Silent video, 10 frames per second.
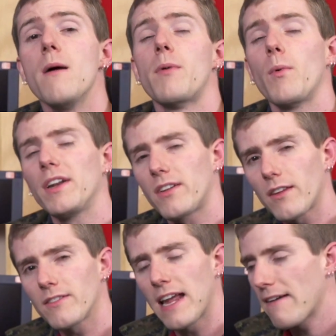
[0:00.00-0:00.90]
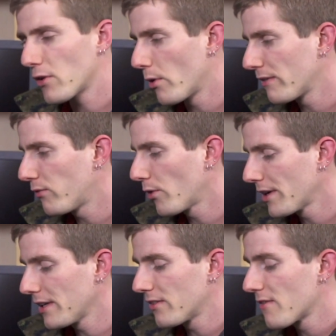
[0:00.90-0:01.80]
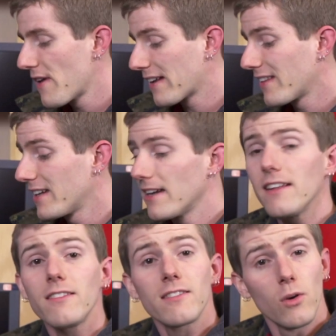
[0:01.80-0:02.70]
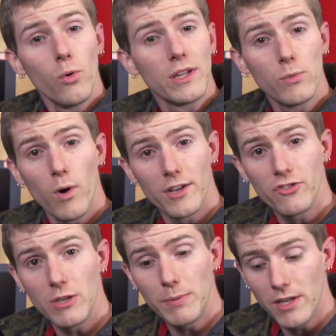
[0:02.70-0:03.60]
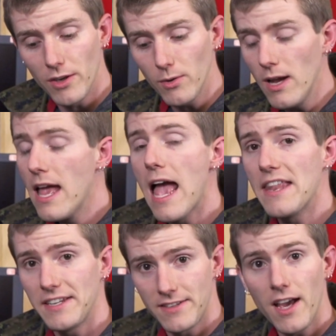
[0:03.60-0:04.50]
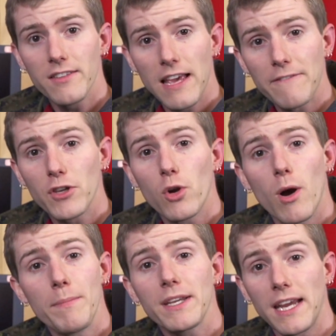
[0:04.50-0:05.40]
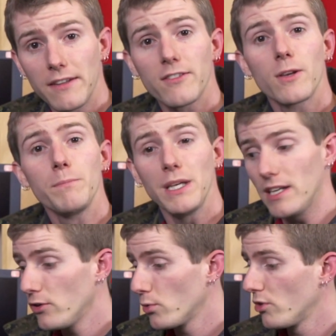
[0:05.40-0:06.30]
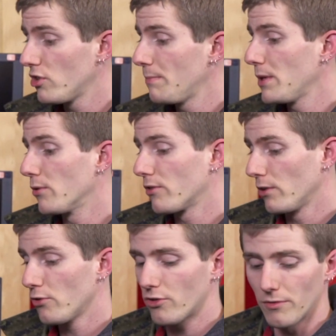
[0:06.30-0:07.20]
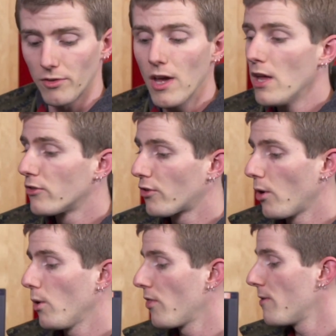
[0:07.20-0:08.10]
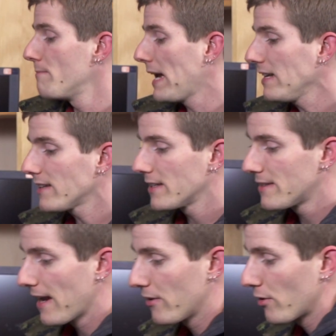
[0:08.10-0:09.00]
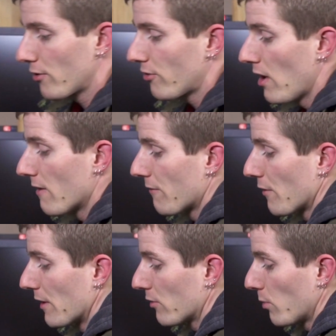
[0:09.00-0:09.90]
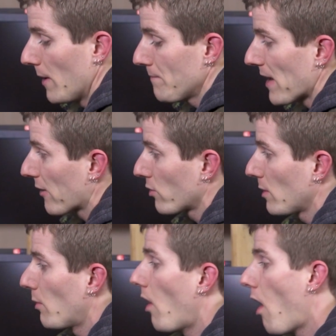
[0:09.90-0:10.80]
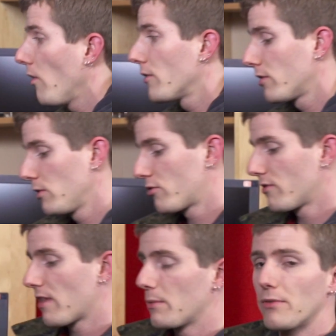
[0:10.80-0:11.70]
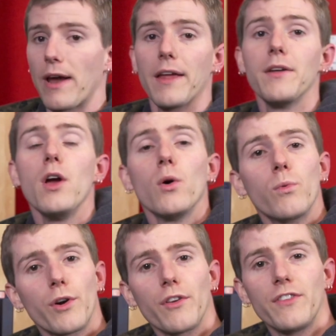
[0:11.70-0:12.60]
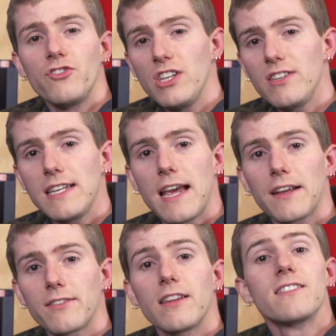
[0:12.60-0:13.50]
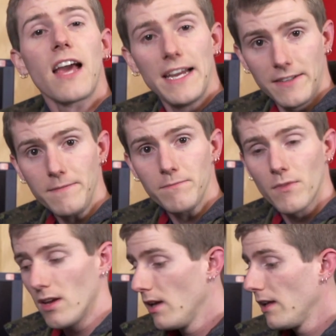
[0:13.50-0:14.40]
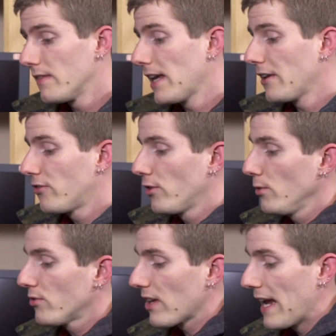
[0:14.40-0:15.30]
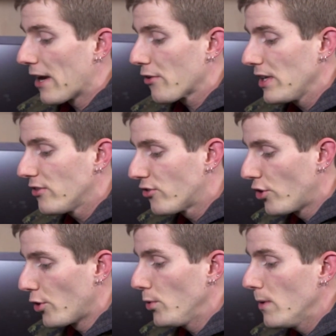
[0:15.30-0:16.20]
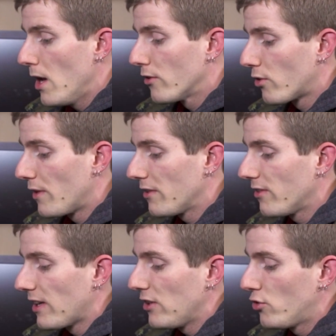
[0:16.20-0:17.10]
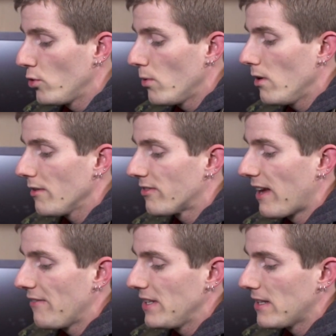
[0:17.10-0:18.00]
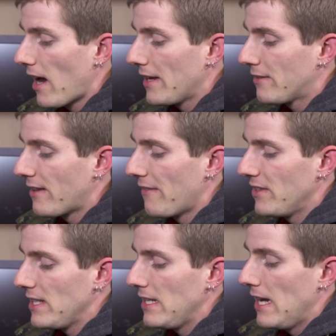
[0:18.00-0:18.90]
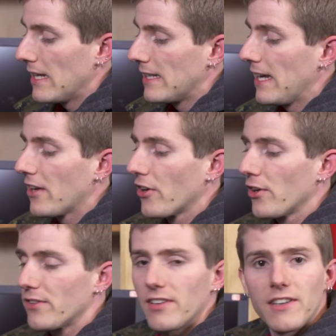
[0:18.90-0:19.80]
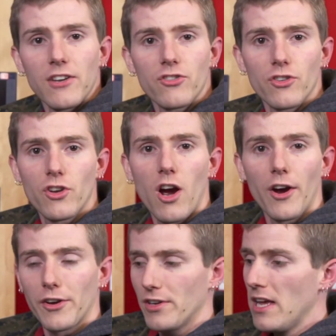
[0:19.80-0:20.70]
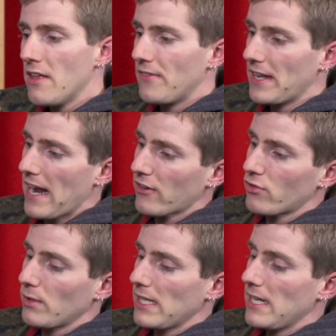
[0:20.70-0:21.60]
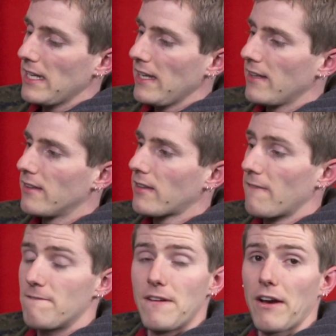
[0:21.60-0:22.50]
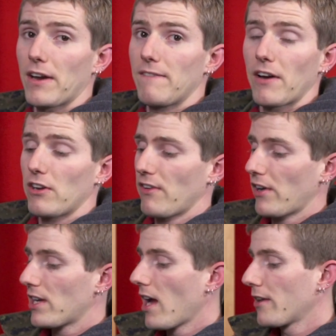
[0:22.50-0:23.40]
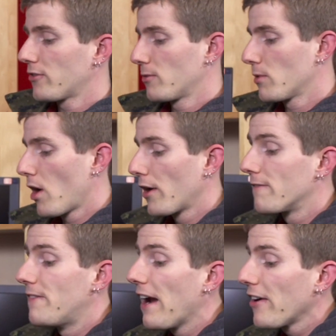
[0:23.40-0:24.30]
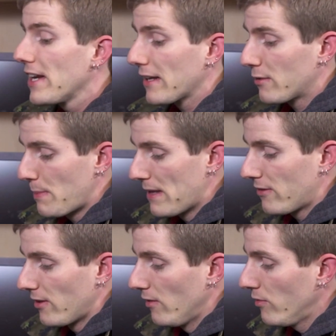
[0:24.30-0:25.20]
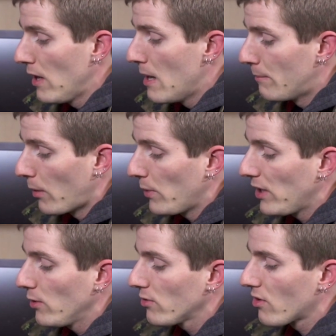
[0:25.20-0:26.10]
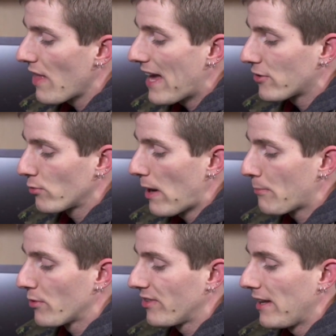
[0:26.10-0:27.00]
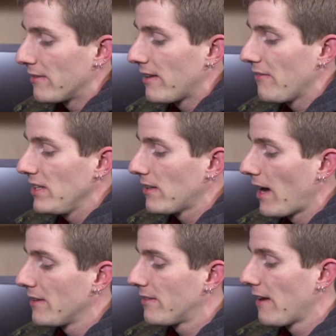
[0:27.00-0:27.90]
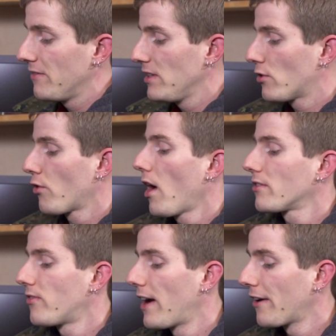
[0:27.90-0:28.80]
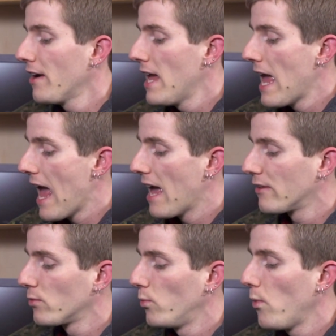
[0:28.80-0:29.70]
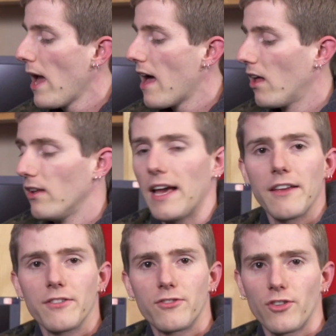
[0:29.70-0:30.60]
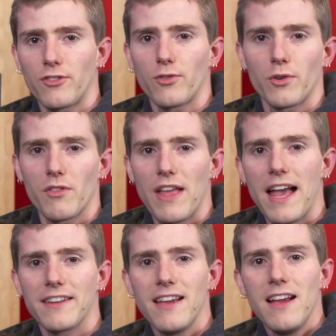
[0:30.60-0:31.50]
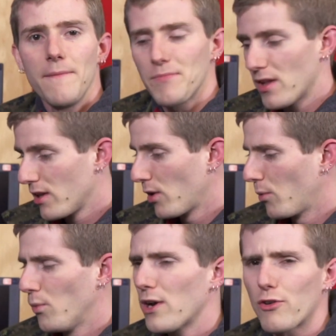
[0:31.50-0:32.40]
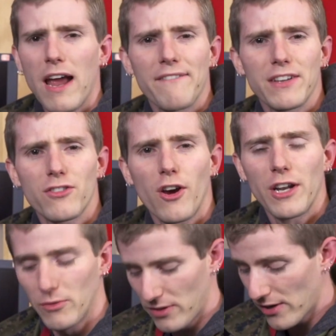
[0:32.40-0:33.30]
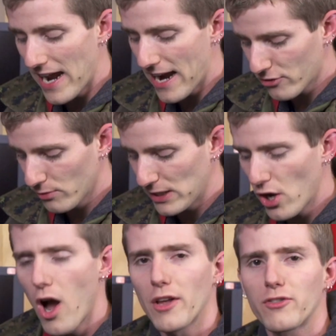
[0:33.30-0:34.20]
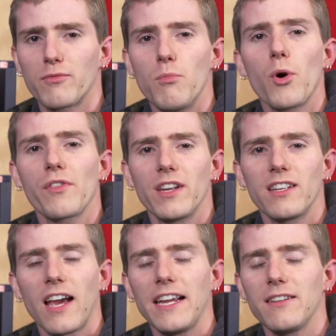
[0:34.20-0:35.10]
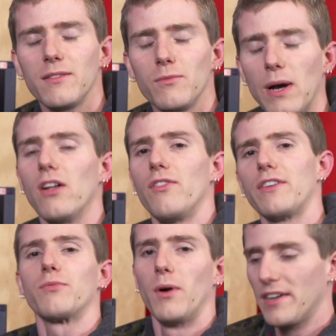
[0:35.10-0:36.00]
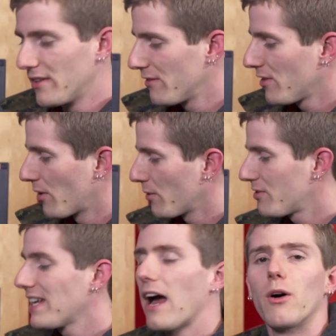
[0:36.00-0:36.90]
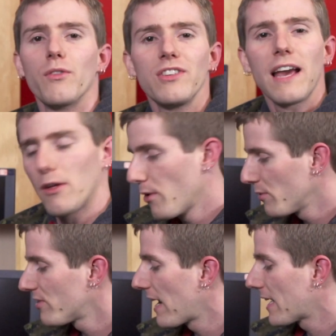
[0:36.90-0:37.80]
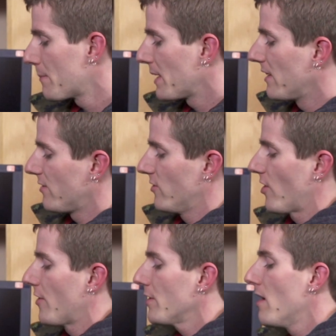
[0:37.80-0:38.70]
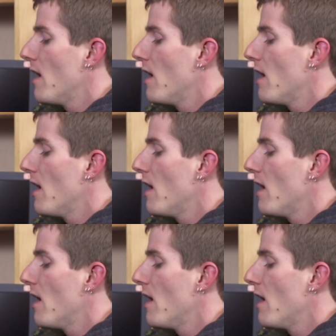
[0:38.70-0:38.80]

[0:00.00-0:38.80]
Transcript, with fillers: But what it doesn't have going for it is the fact that it is only one GPU, and it does have to go up against competing dual GPU solutions. So the main contenders for this one, actually, well, all the solutions that we ran were the GTX Titan, the Asus Ares 2, so this is a dual 7970 gigahertz edition card that actually is a very, very, very custom card, very expensive, but we used that to represent 7970 Crossfire as well as just sort of that, you know, what graphics card out there actually costs more than a Titan? Well, this one, and you know, see how those stack up against each other.